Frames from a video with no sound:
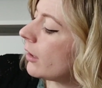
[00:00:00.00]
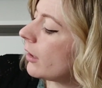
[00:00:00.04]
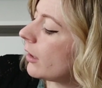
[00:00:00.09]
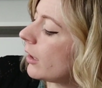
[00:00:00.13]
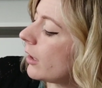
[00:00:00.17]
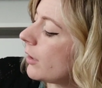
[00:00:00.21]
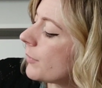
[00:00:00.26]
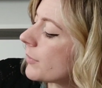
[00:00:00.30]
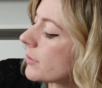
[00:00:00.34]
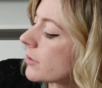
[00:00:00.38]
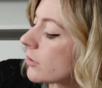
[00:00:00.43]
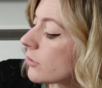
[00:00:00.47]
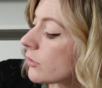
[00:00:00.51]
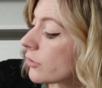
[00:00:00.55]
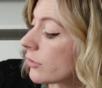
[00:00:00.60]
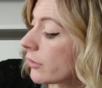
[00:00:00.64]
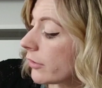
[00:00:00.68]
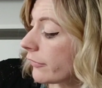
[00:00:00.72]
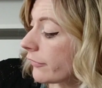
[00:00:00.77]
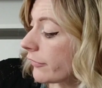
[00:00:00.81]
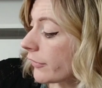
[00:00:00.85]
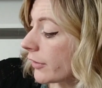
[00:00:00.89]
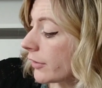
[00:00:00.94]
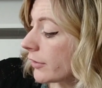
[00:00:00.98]
He wasn't sure
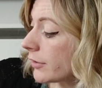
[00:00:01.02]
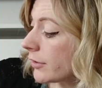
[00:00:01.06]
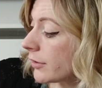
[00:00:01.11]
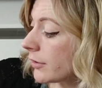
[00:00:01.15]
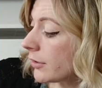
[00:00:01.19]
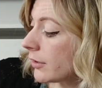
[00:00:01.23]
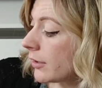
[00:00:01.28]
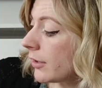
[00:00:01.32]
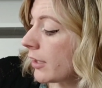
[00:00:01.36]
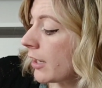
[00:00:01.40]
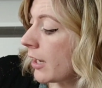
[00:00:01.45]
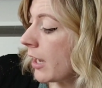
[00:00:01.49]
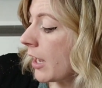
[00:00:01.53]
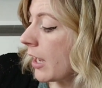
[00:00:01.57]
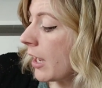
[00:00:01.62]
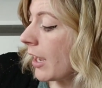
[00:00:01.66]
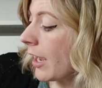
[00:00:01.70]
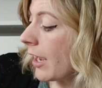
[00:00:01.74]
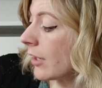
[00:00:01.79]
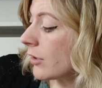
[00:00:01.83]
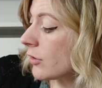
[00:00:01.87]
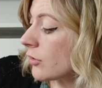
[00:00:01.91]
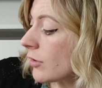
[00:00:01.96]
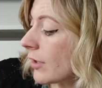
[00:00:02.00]
at first
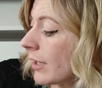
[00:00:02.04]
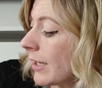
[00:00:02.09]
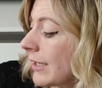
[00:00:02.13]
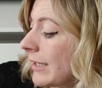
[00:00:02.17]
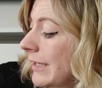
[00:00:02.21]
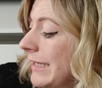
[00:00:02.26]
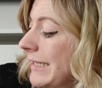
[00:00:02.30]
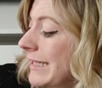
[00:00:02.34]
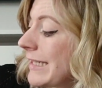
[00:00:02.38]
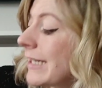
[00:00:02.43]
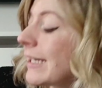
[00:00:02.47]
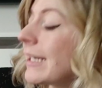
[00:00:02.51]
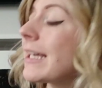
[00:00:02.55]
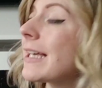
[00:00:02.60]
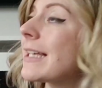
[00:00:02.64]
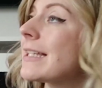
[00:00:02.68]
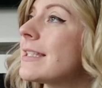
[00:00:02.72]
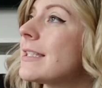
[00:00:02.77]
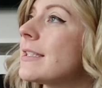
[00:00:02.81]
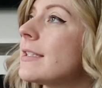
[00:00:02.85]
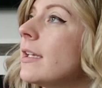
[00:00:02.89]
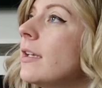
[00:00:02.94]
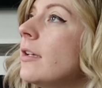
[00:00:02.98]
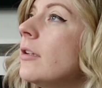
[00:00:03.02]
and tried eating
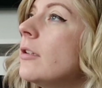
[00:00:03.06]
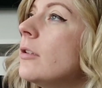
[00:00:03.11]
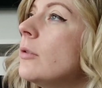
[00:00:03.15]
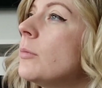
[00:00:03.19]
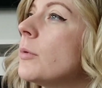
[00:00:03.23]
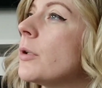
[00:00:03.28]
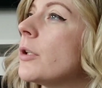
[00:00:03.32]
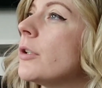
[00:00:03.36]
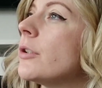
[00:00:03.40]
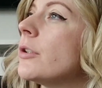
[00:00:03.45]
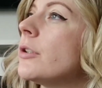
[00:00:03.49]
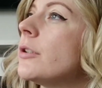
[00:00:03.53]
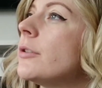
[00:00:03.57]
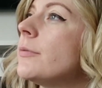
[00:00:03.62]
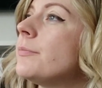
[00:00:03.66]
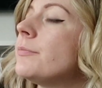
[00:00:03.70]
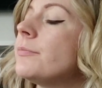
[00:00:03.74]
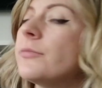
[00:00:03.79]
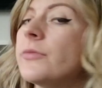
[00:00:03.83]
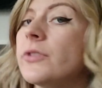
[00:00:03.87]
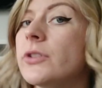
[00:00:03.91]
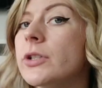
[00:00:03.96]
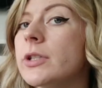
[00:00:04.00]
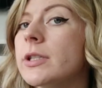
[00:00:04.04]
a single word
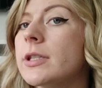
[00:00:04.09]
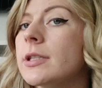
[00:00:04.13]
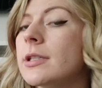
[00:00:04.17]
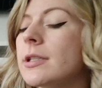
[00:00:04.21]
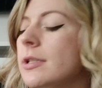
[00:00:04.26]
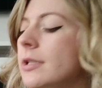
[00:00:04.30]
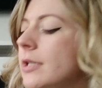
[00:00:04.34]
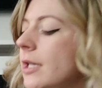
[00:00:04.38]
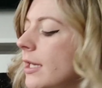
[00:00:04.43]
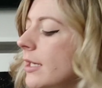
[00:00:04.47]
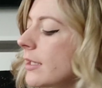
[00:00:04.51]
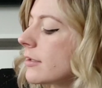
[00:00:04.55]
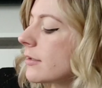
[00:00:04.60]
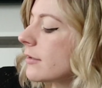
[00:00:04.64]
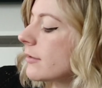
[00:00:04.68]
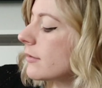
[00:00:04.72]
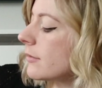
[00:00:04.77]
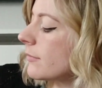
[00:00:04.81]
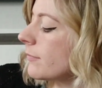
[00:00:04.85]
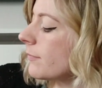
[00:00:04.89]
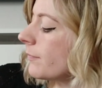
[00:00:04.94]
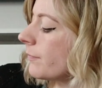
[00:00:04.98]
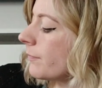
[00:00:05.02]
just to taste.